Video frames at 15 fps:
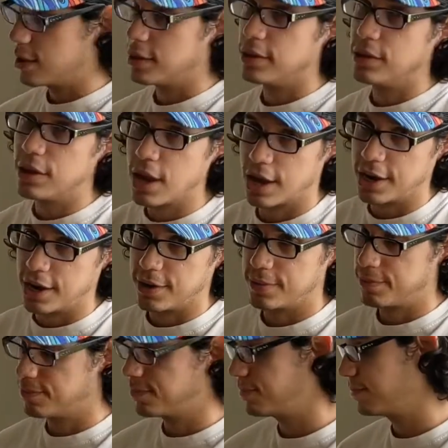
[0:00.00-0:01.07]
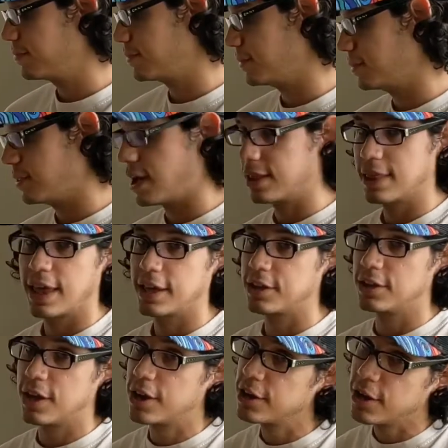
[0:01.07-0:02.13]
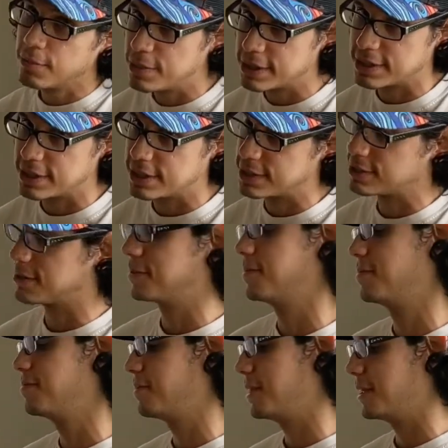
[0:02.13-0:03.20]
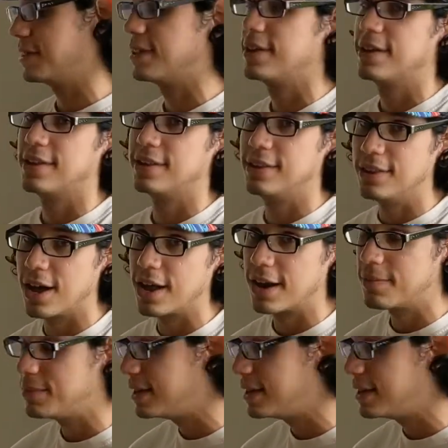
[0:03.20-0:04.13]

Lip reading: Nana. Not like none of your business, but nana